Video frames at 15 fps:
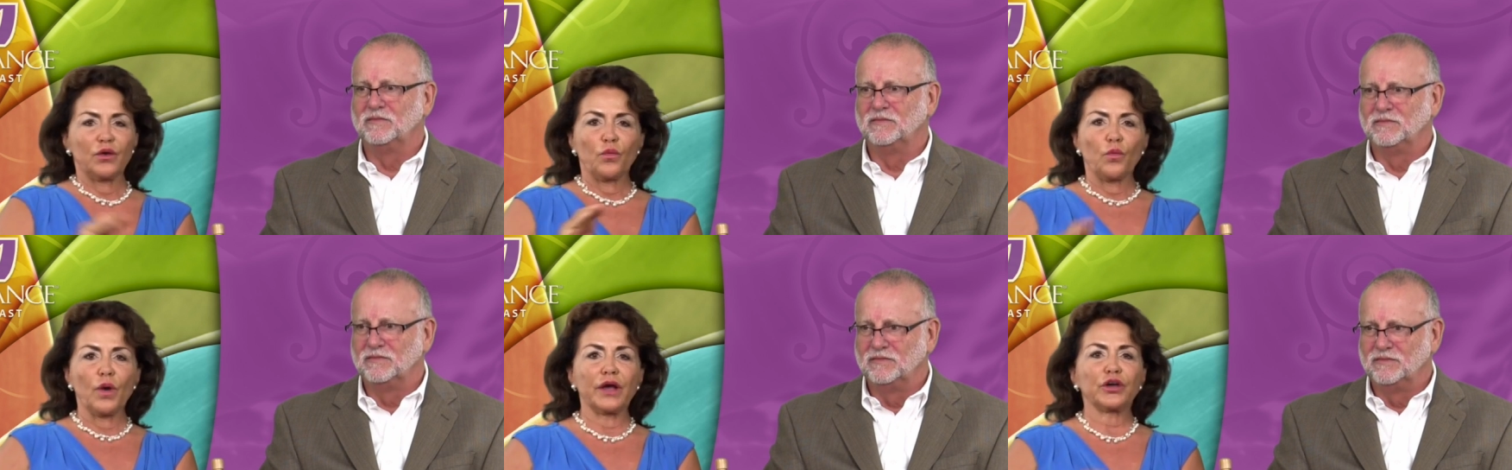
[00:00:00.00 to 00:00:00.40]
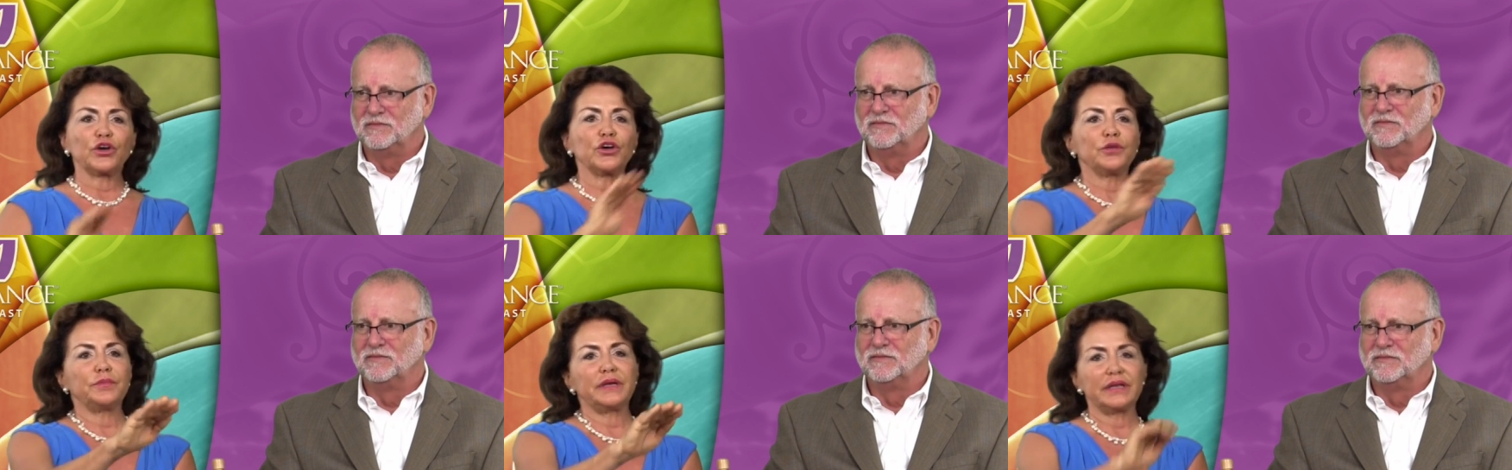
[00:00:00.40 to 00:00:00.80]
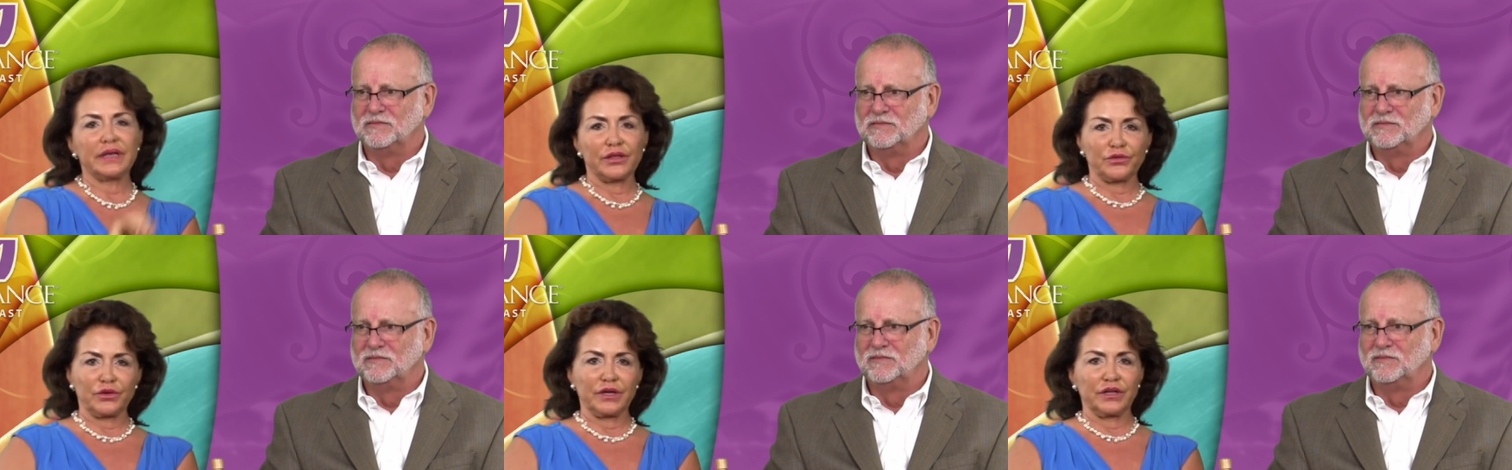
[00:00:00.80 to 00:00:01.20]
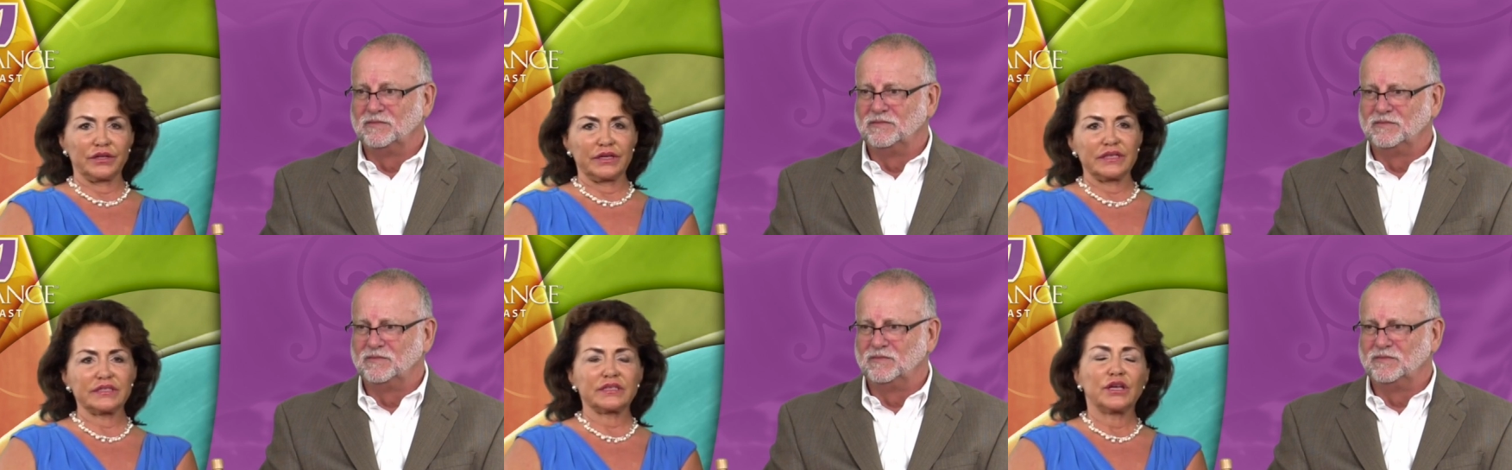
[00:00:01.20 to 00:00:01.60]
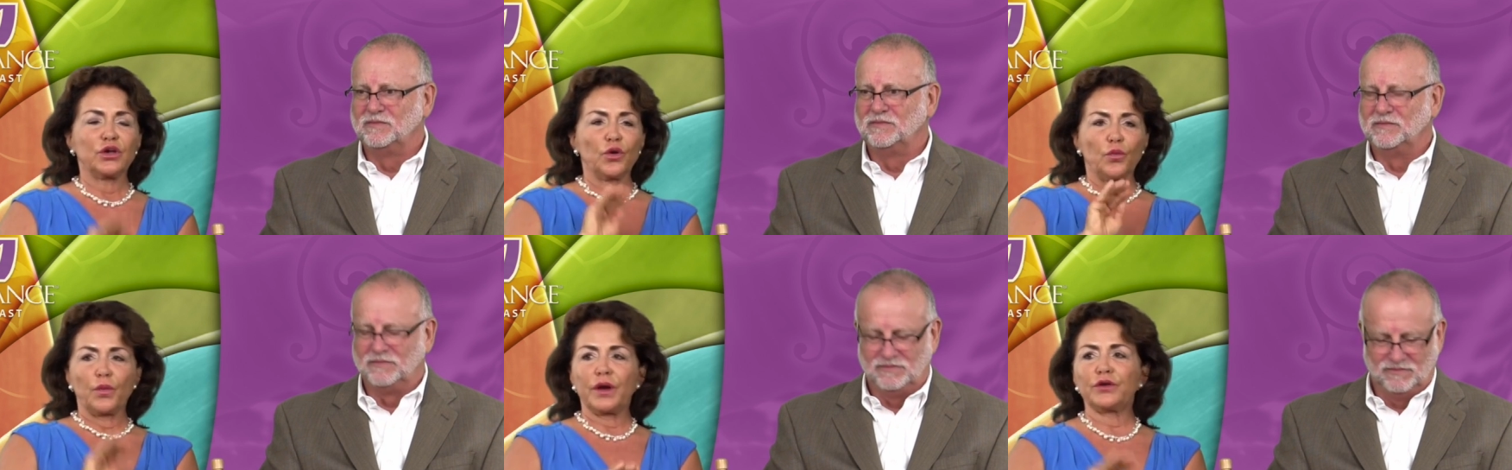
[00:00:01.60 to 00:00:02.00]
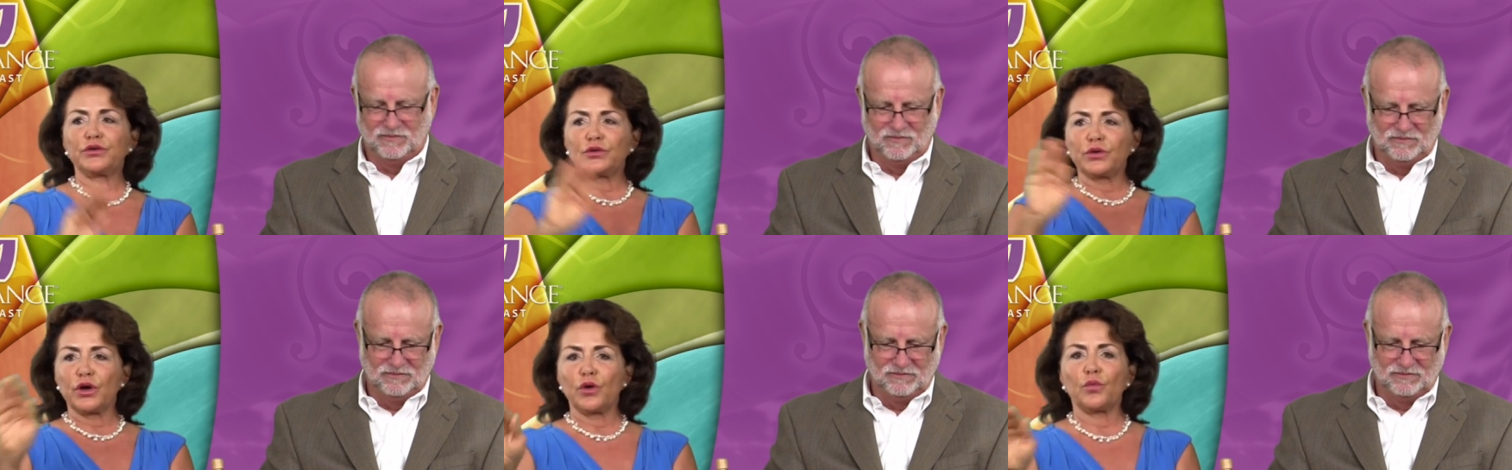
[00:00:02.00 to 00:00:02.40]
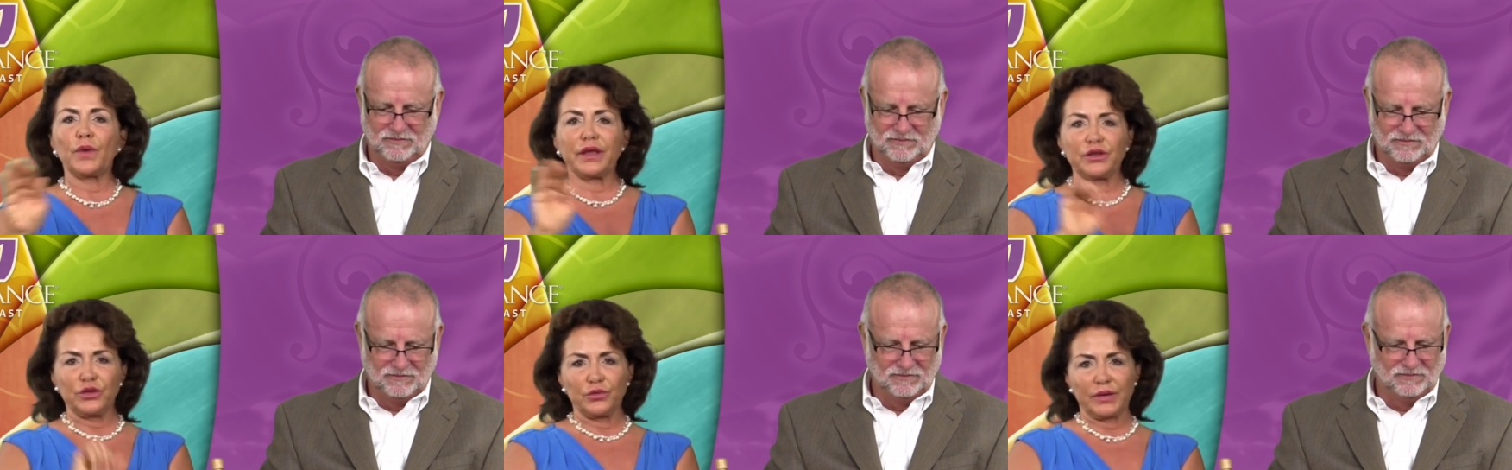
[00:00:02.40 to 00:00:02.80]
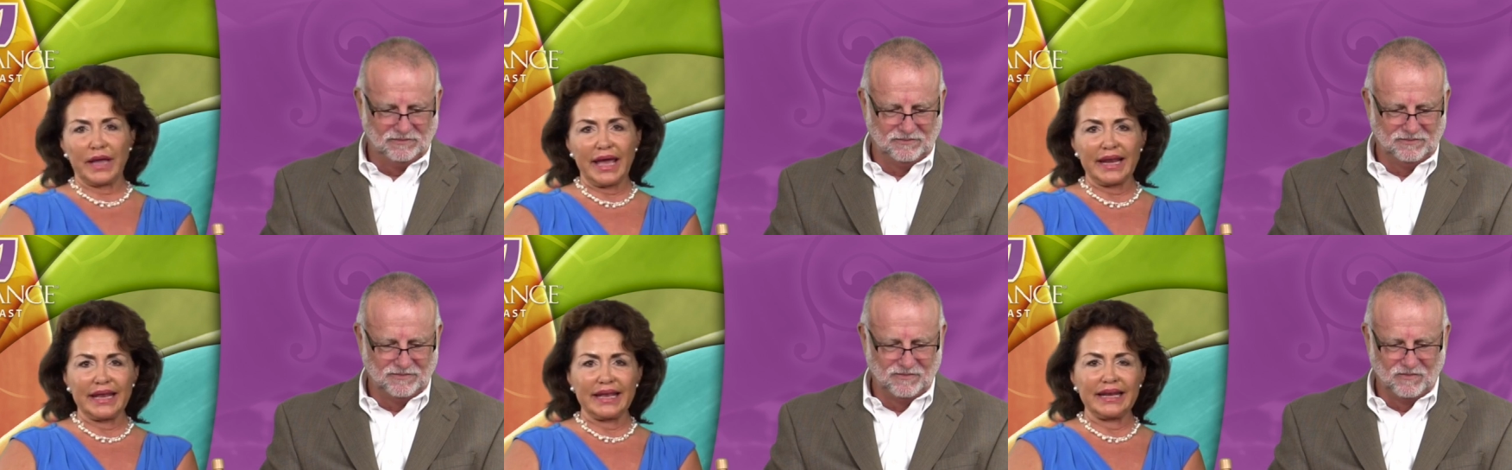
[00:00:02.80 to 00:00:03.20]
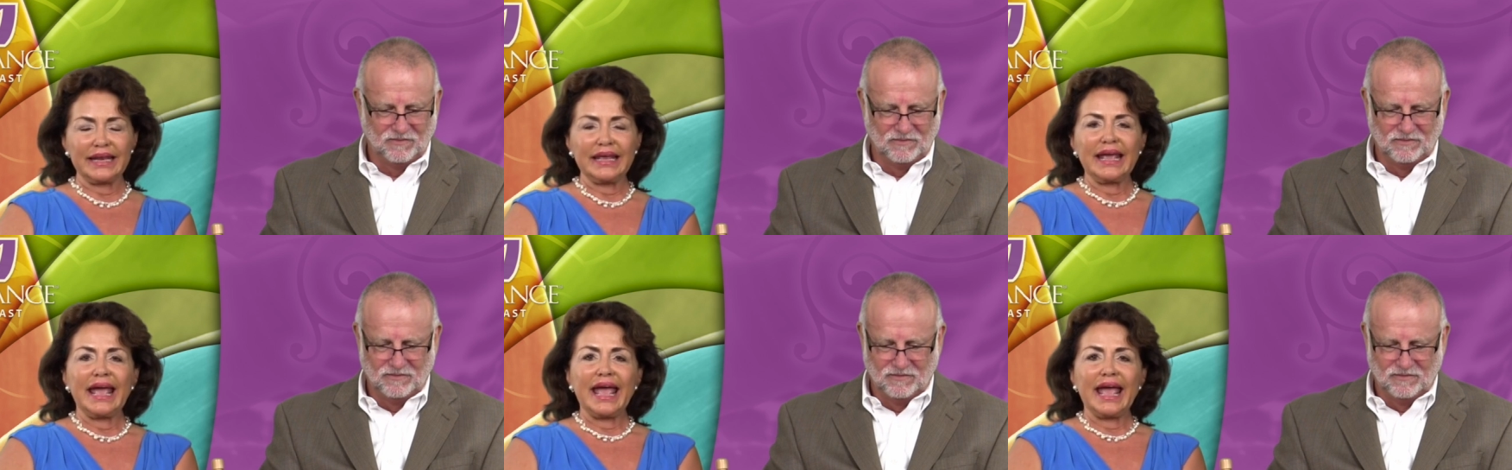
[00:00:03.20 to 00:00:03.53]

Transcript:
Speaker 1: what could be another illness, where you go when you get it,